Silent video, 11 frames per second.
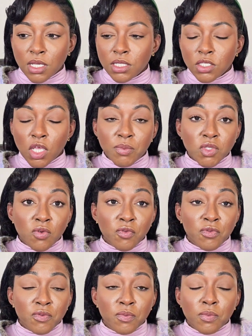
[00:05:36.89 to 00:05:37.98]
In terms
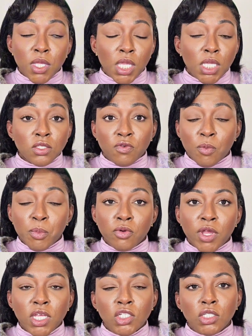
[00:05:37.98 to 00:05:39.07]
of ease of
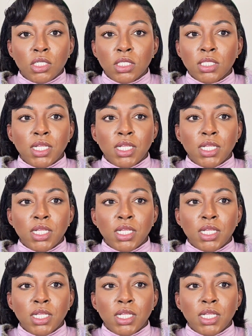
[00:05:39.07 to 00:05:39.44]
operations,